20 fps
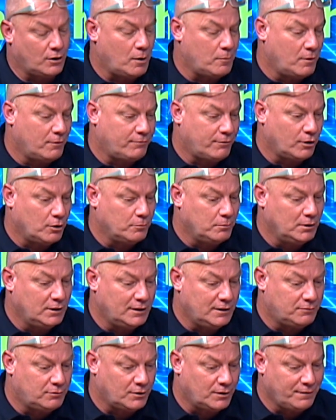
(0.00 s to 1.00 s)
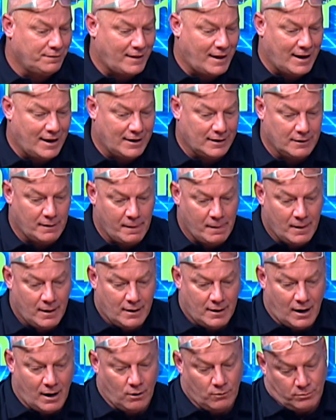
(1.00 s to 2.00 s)
I'm a firm believer in that.
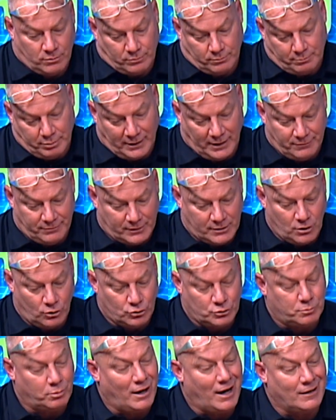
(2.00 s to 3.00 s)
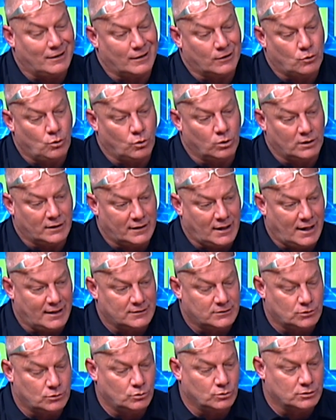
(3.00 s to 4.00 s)
I played for Coach Brown at Cortland High
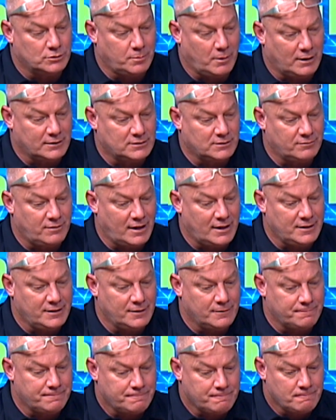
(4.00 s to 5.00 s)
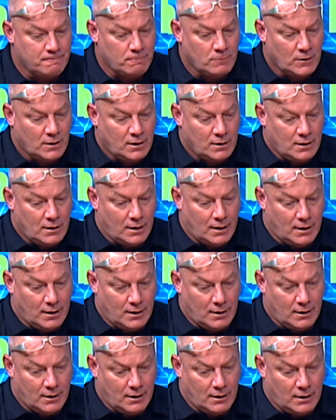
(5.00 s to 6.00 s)
School in Spotsylvania.
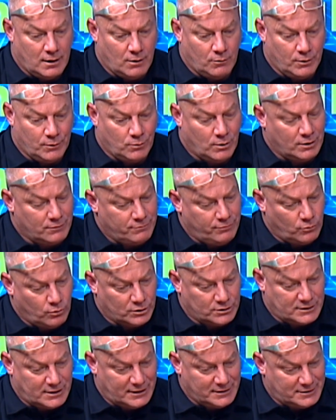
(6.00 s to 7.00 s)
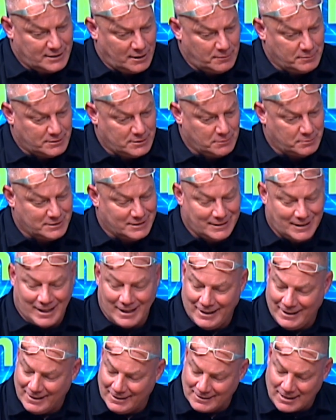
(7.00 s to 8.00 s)
We won 4 state championships in the
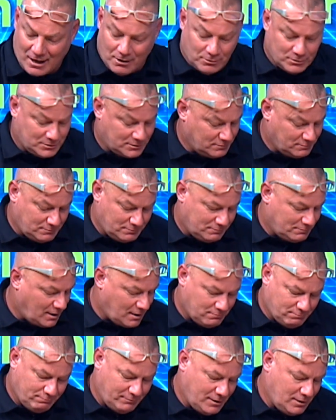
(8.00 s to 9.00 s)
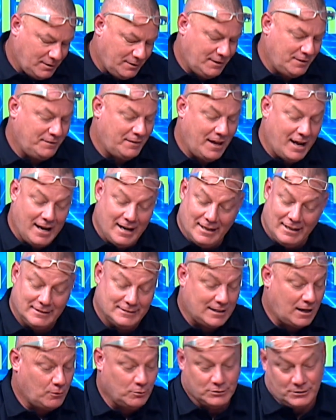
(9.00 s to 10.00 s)
80s. In the 80s,
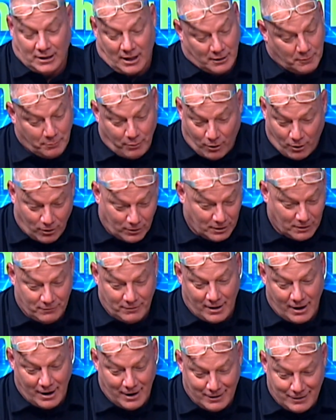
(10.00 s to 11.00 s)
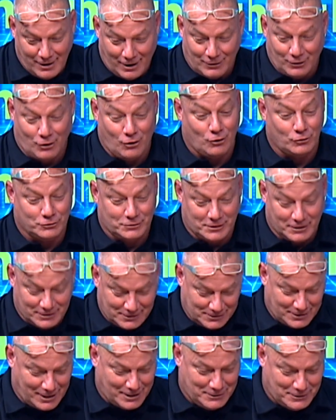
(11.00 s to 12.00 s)
I was not a part of that. I lost in the
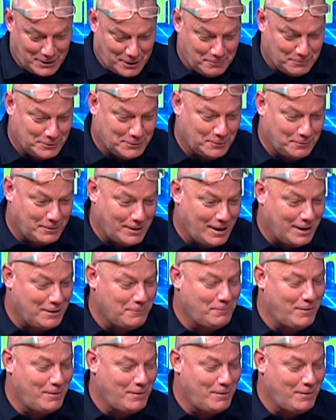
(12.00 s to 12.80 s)
state championship game.